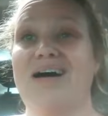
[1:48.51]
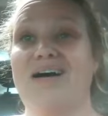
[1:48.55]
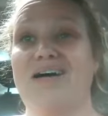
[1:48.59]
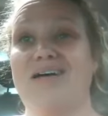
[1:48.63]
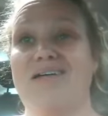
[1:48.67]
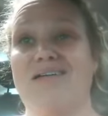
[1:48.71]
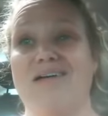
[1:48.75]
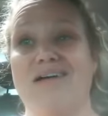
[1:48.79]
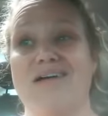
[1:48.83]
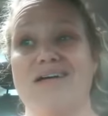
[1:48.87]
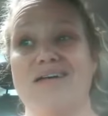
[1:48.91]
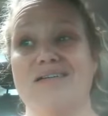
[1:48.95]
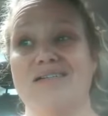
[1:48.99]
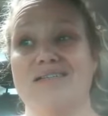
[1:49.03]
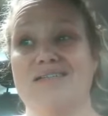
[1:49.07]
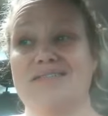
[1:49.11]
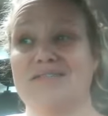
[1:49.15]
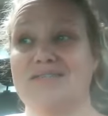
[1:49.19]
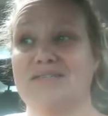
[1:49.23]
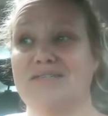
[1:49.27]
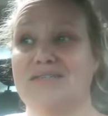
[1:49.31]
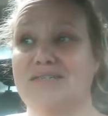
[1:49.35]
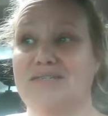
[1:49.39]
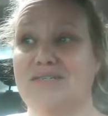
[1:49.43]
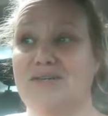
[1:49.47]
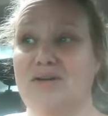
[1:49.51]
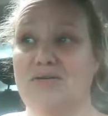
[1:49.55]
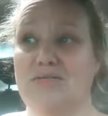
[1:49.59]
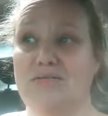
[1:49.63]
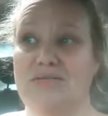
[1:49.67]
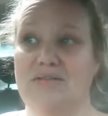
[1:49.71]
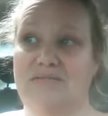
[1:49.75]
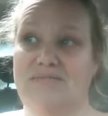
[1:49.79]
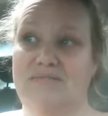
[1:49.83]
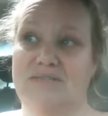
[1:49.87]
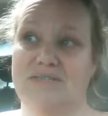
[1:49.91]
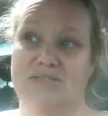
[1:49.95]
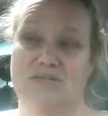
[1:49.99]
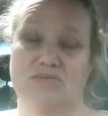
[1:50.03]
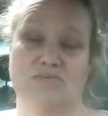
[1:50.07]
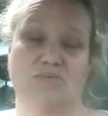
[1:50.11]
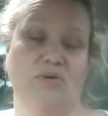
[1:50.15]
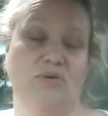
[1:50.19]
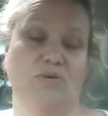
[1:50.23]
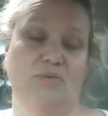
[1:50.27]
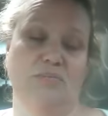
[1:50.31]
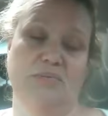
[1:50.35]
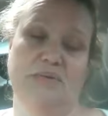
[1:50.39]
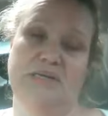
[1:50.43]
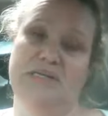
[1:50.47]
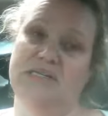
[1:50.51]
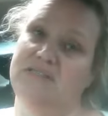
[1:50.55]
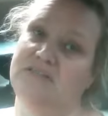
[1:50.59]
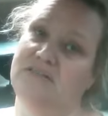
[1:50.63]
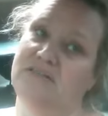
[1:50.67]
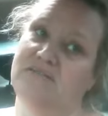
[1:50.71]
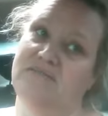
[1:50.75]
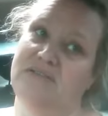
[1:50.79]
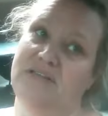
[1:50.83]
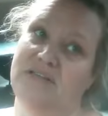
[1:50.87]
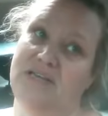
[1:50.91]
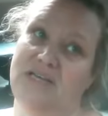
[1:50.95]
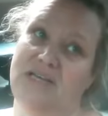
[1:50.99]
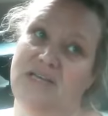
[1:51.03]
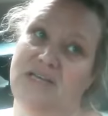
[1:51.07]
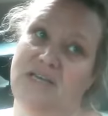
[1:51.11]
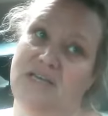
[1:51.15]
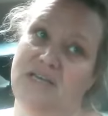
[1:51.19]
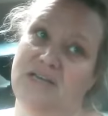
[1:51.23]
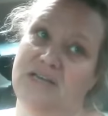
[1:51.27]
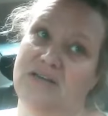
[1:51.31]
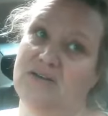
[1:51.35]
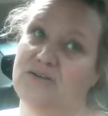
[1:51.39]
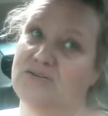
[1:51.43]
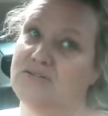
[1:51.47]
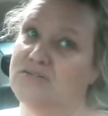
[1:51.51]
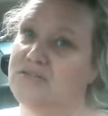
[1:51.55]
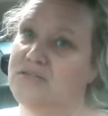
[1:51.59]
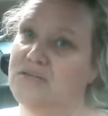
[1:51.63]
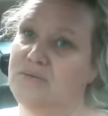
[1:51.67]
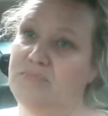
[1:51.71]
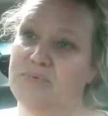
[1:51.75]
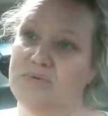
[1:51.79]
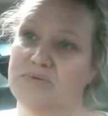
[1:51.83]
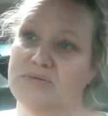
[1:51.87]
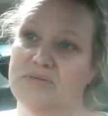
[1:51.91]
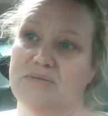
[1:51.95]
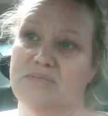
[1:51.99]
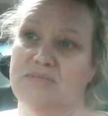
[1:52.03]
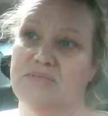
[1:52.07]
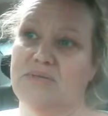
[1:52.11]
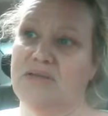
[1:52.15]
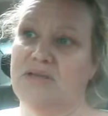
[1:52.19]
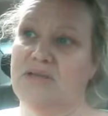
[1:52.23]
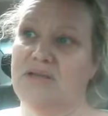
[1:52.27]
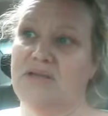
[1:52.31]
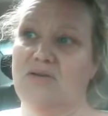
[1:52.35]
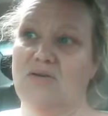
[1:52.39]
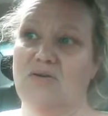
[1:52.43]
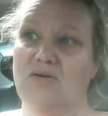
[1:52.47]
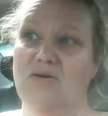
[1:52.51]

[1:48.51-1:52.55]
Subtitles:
or, you know, leave this world peaceably in her sleep or something.